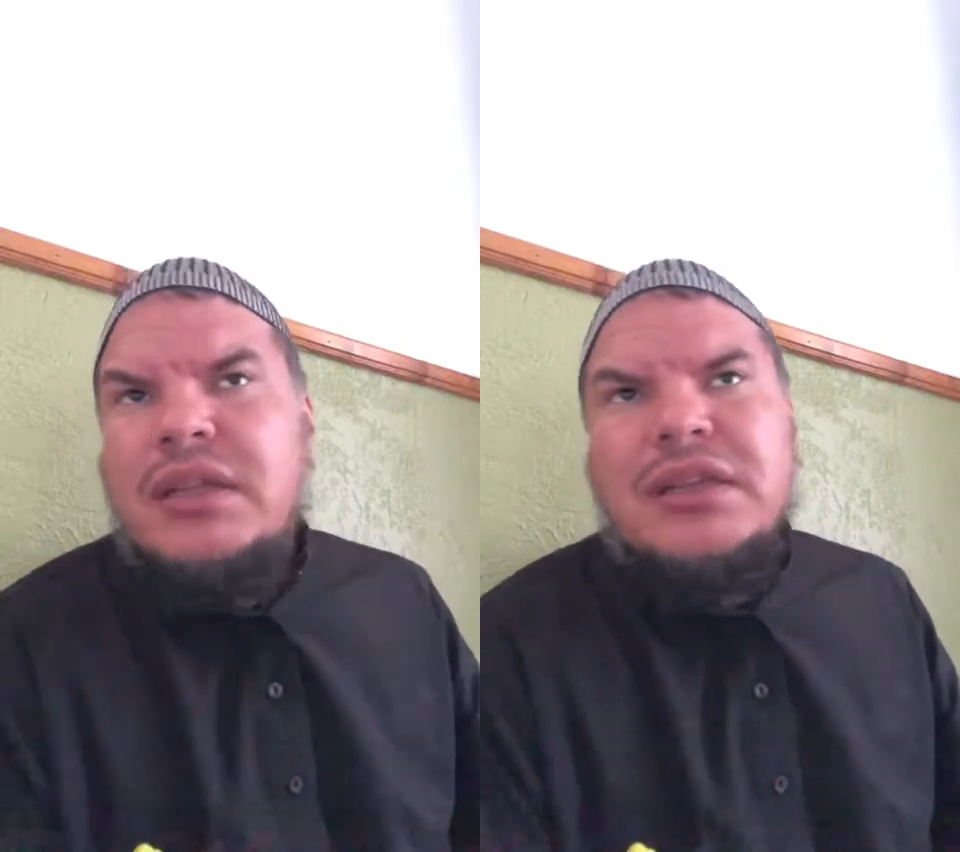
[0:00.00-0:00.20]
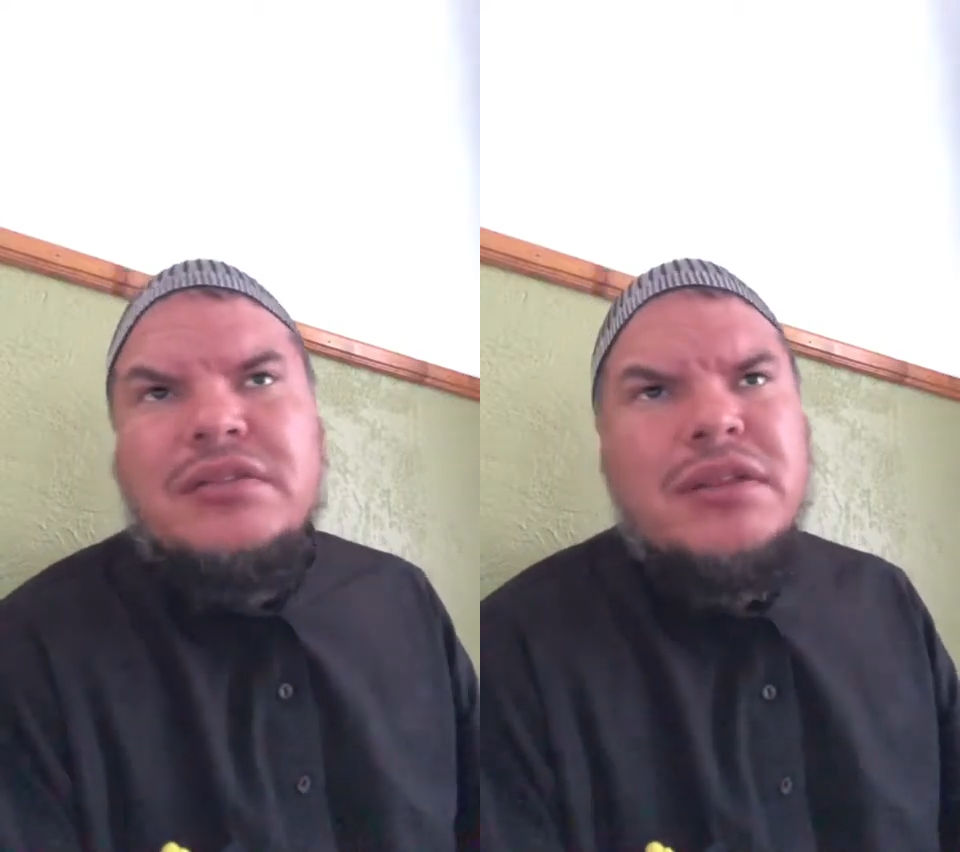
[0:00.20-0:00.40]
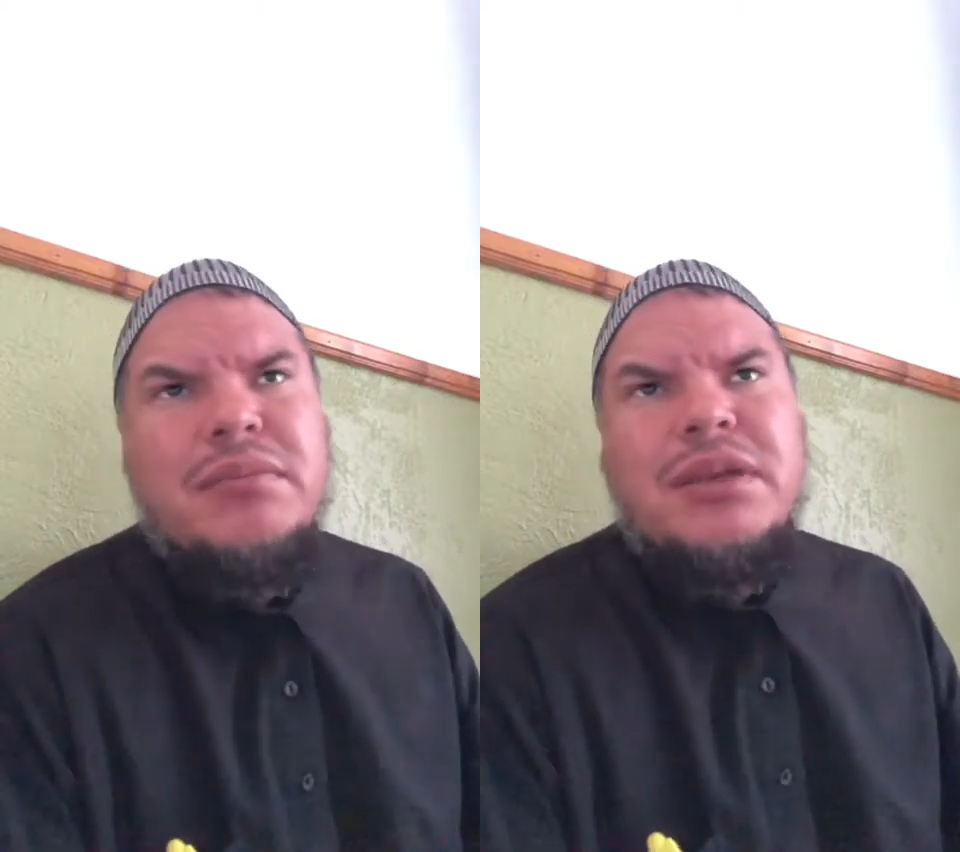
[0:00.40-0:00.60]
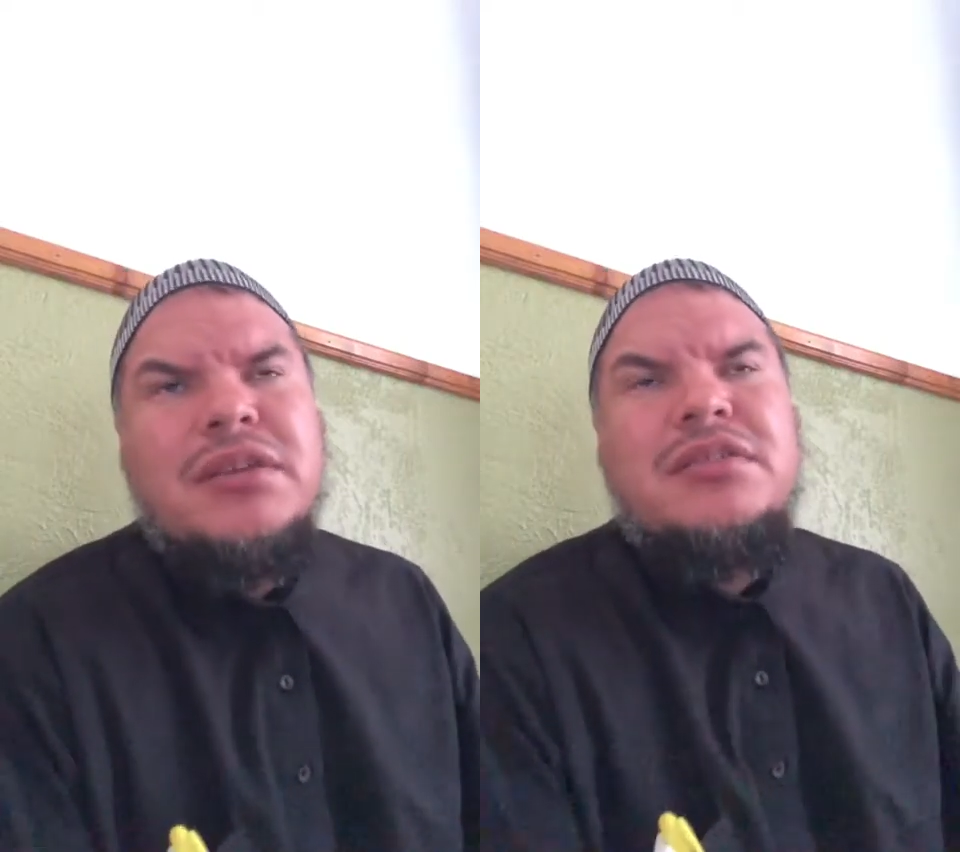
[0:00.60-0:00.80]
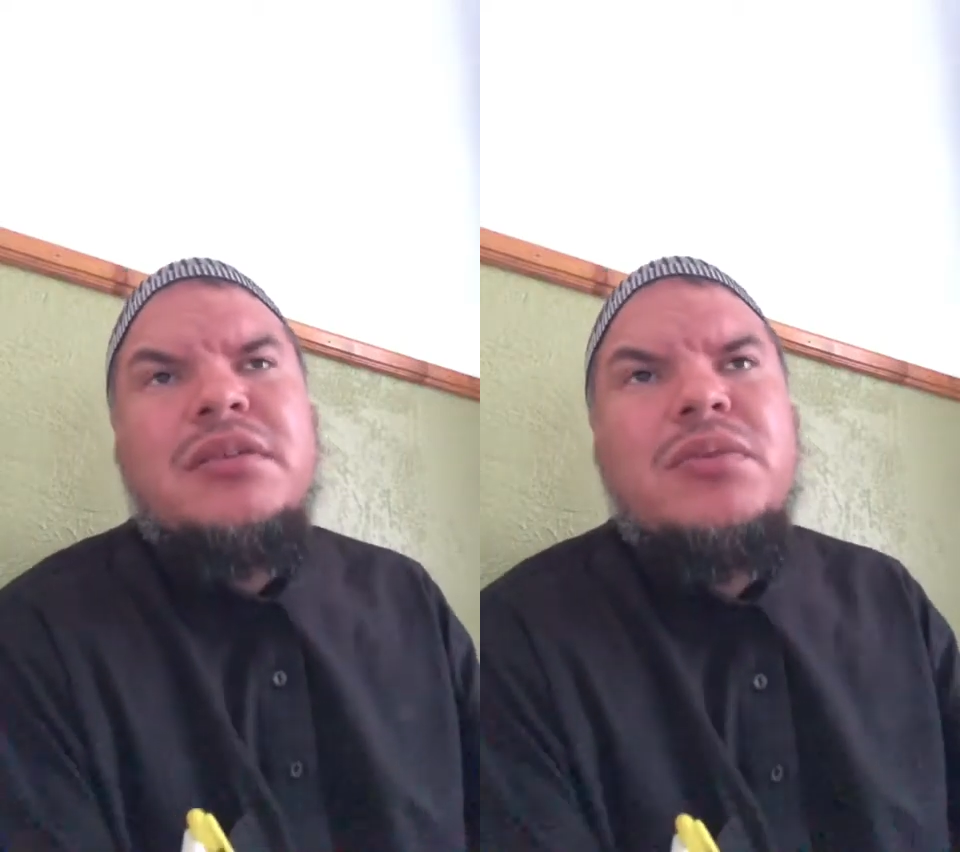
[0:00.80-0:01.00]
and that's it,
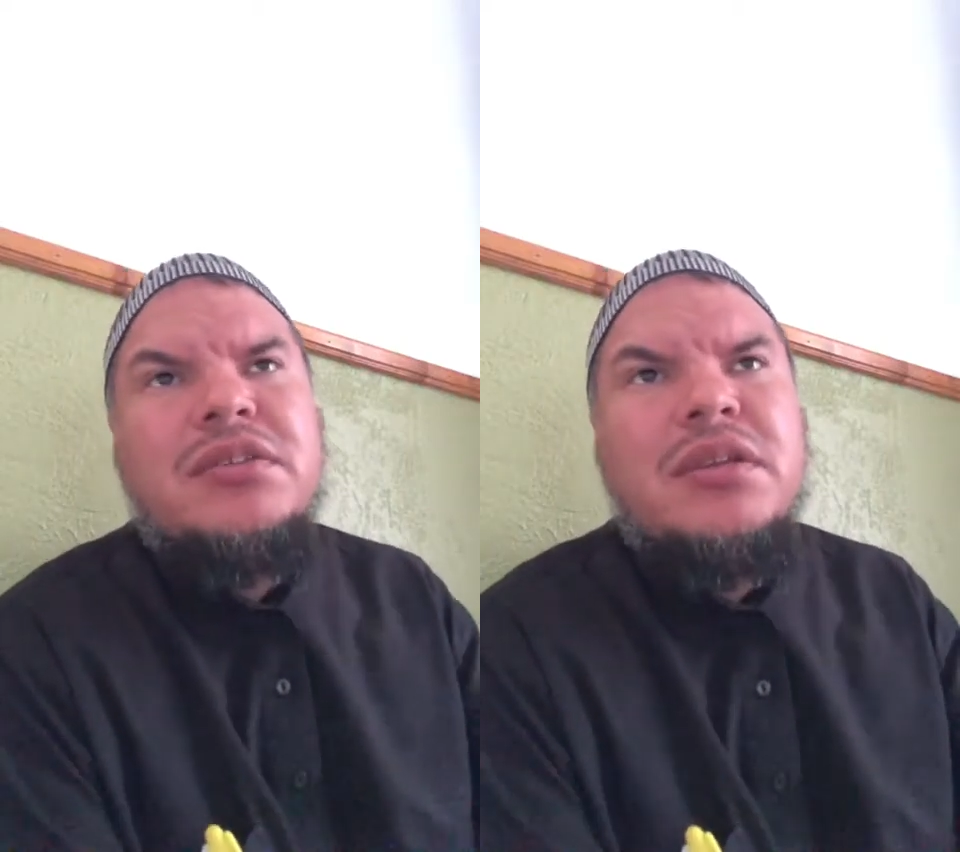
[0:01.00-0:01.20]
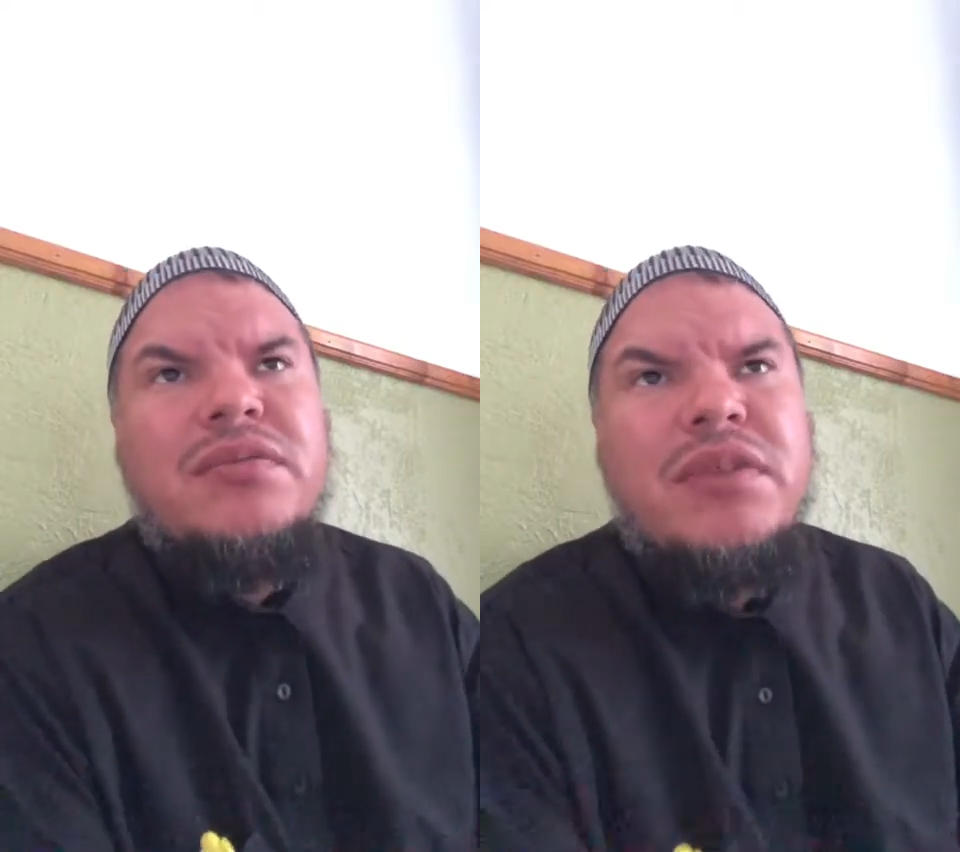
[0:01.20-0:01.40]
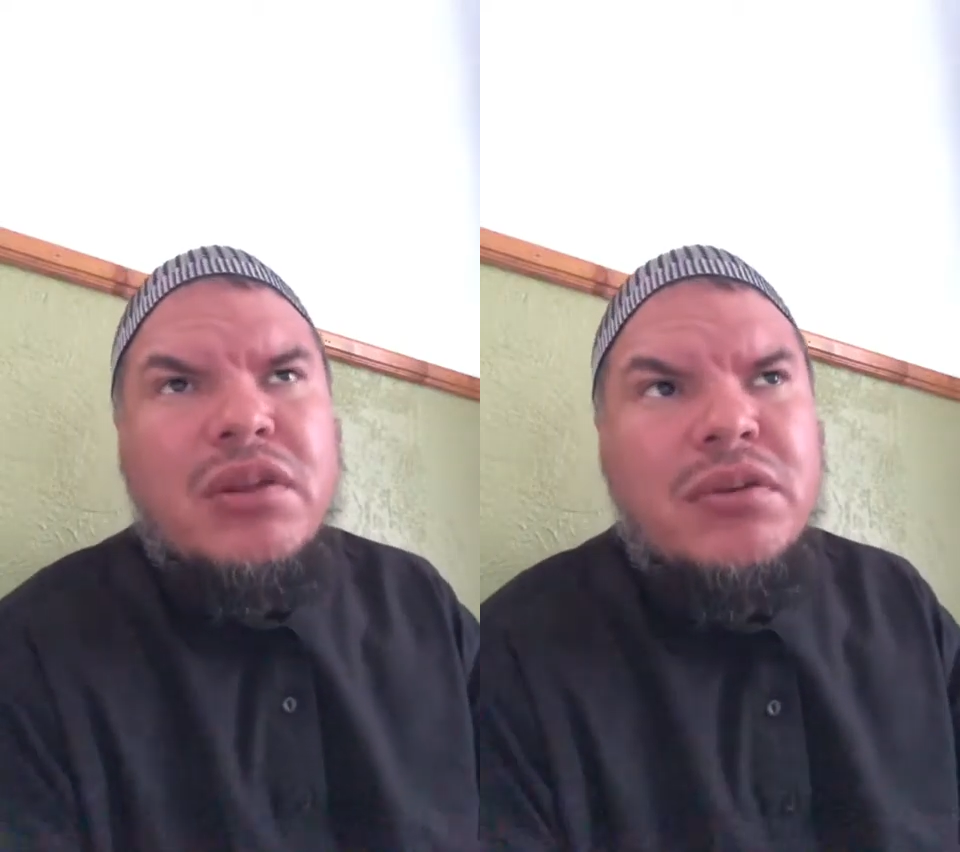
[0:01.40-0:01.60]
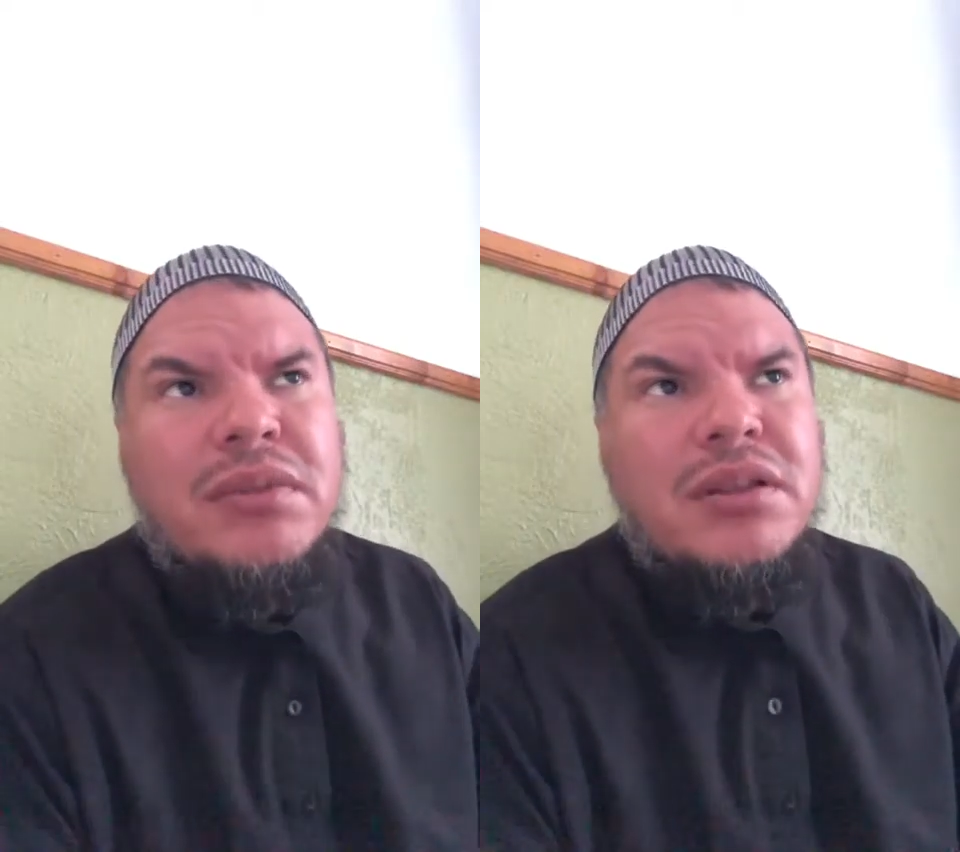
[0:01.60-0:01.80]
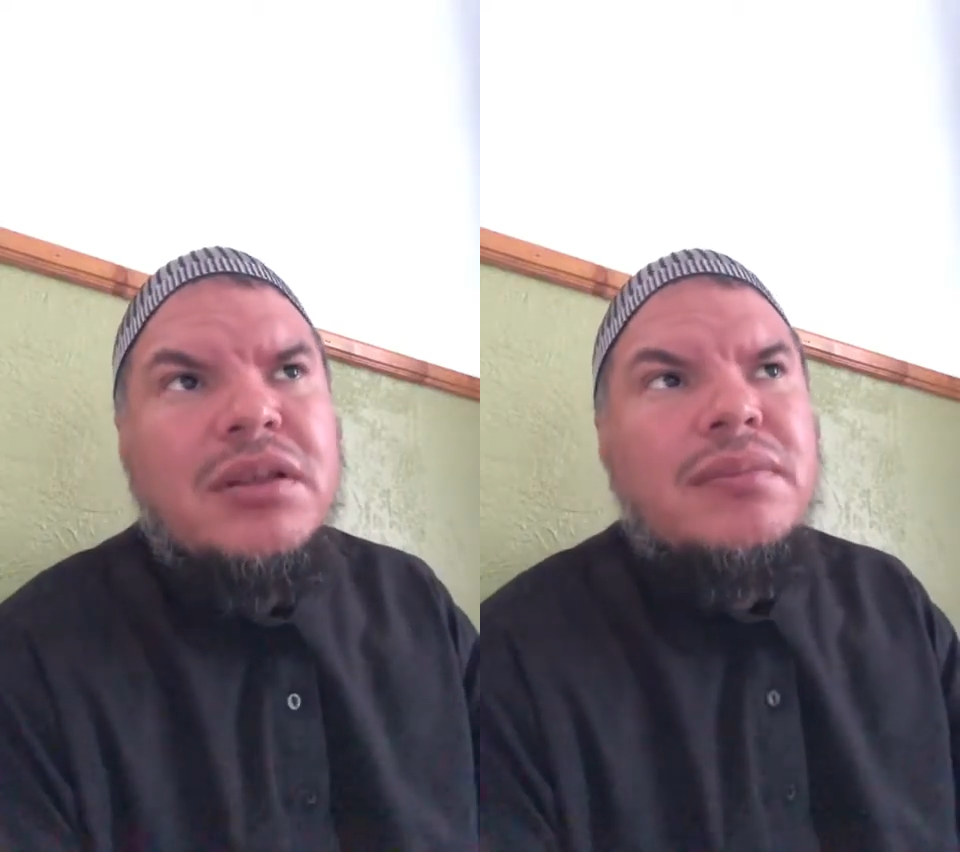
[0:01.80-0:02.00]
because someone said follow a
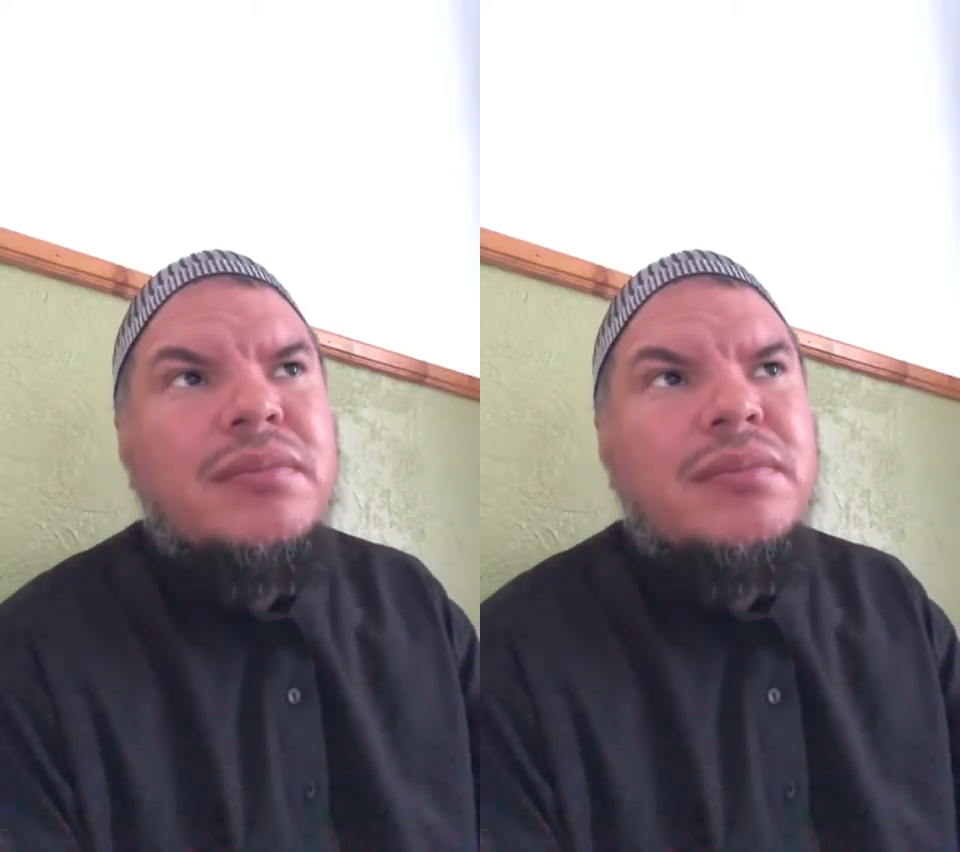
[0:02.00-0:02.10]
madhab.